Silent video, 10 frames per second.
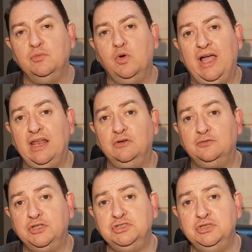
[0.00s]
from what
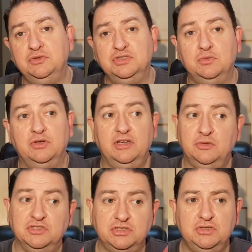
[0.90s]
HelloFresh do to what I do
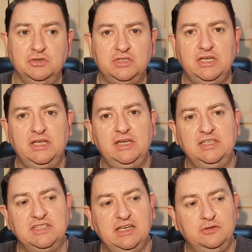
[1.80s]
as a cook
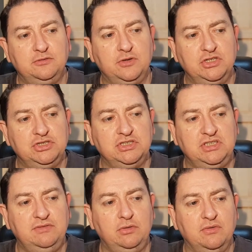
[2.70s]
is HelloFresh
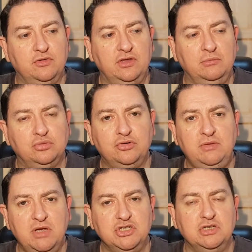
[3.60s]
give you everything
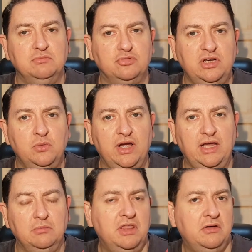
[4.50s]
pre-measured and pre-weighed,
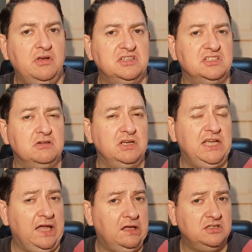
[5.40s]
but they don't necessarily
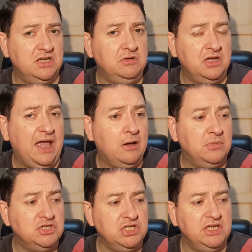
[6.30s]
tell you how
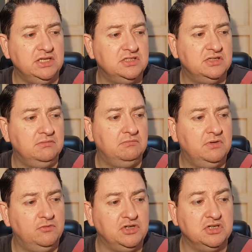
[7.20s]
much it is.
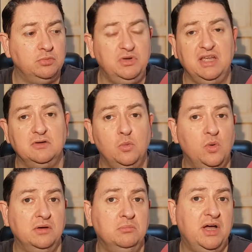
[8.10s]
For example, we get
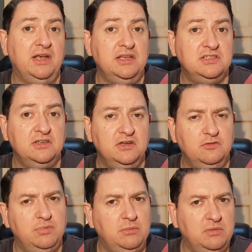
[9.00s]
1 punnet
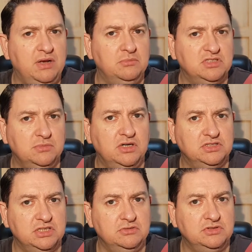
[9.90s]
of baby plum
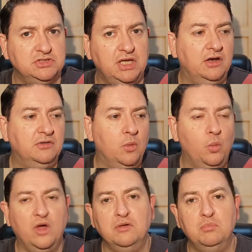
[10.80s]
tomatoes and
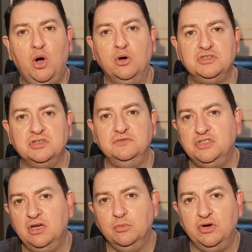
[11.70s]
1 pot of
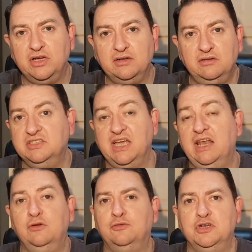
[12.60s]
turmeric is a
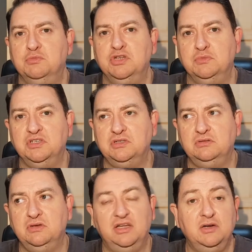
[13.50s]
HelloFresh measurement.
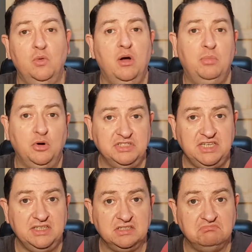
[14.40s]
I don't know what a pot
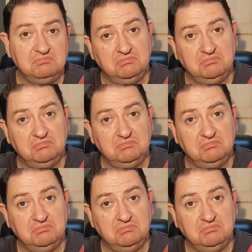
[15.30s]
is.